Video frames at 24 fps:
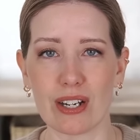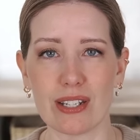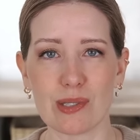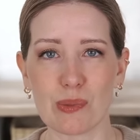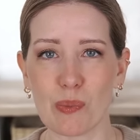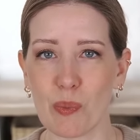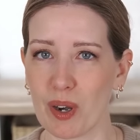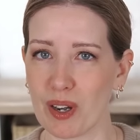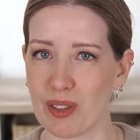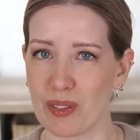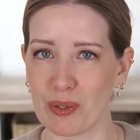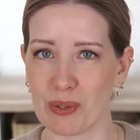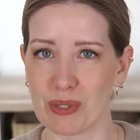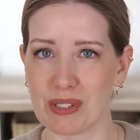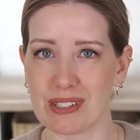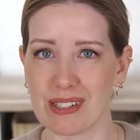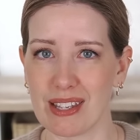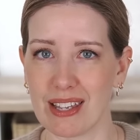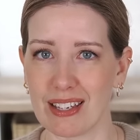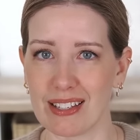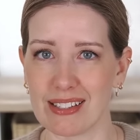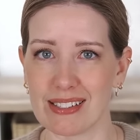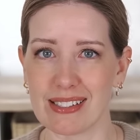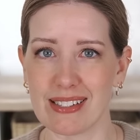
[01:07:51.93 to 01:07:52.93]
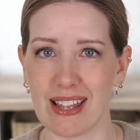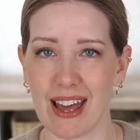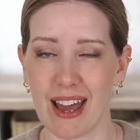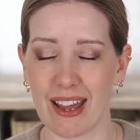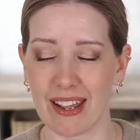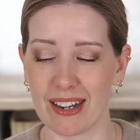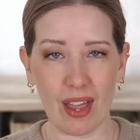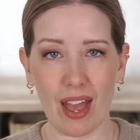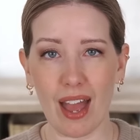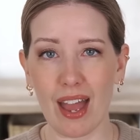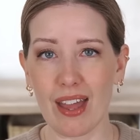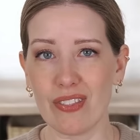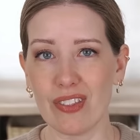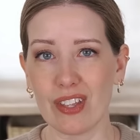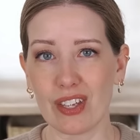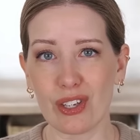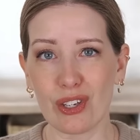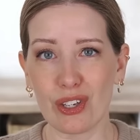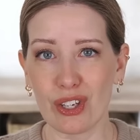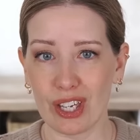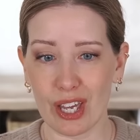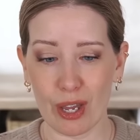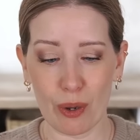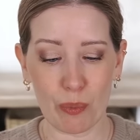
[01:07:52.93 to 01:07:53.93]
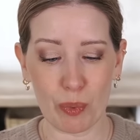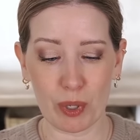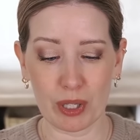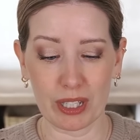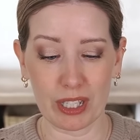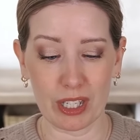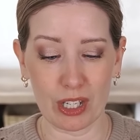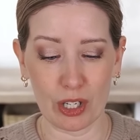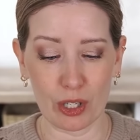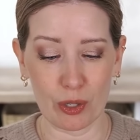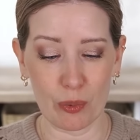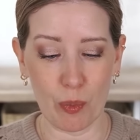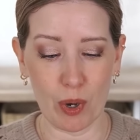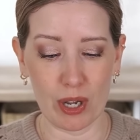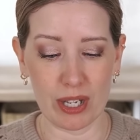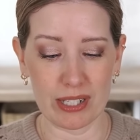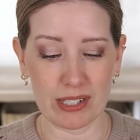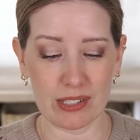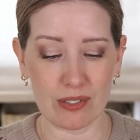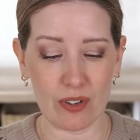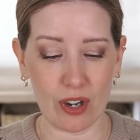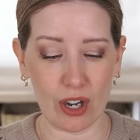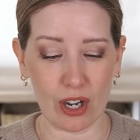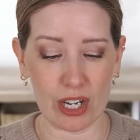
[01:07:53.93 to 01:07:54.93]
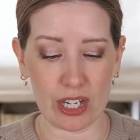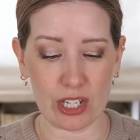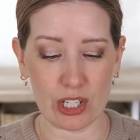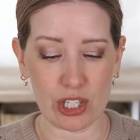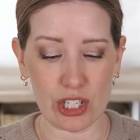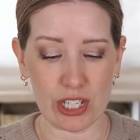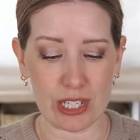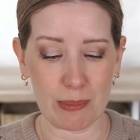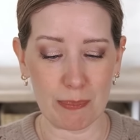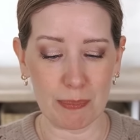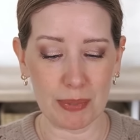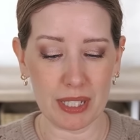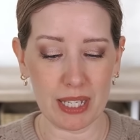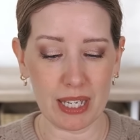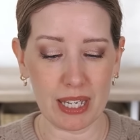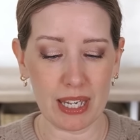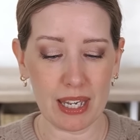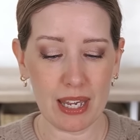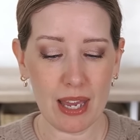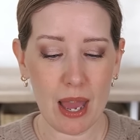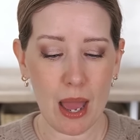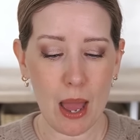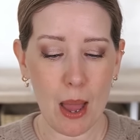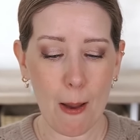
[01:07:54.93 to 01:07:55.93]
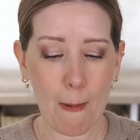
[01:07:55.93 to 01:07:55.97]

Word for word: It's one of those things that I think you can get really good ones very cheaply.